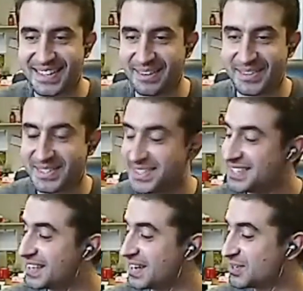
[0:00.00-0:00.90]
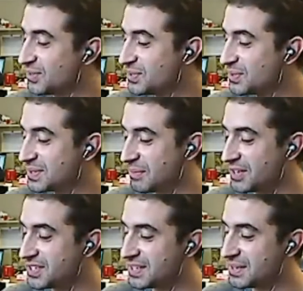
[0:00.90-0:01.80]
I don't use it
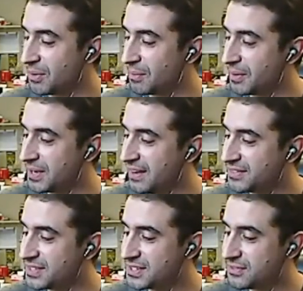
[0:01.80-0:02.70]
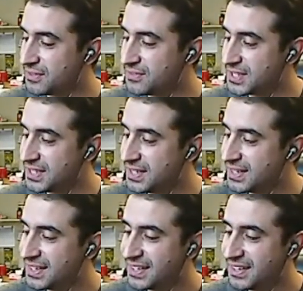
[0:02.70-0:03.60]
much anymore, but I have this 50
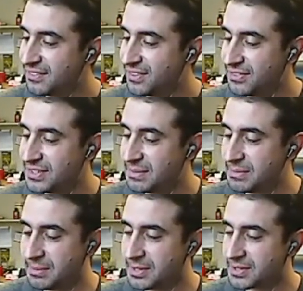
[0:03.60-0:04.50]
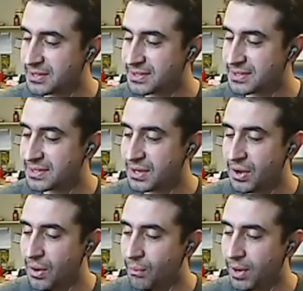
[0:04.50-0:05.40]
millimeters
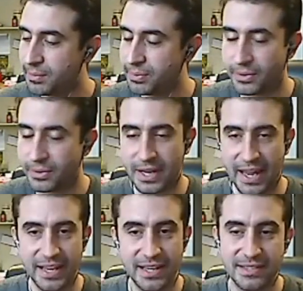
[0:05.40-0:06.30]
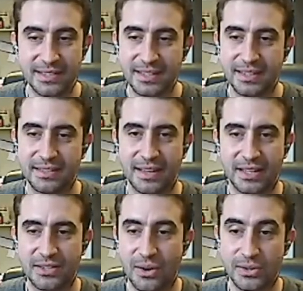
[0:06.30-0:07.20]
1.8
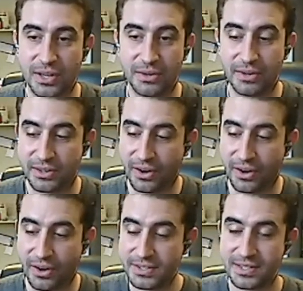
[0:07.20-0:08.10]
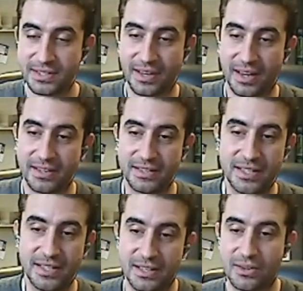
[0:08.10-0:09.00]
that costs $100, and
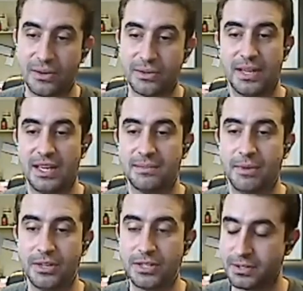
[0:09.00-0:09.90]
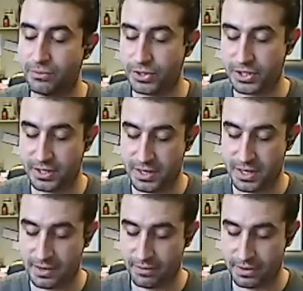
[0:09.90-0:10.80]
this that costs as much, which at the
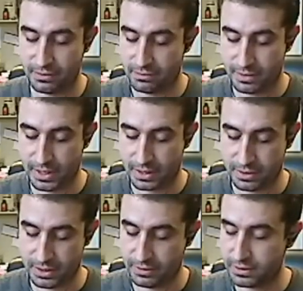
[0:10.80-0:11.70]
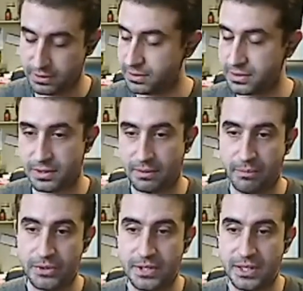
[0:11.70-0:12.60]
end I could even
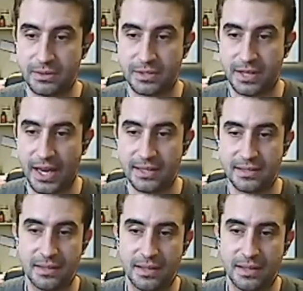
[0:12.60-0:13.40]
mostly use that.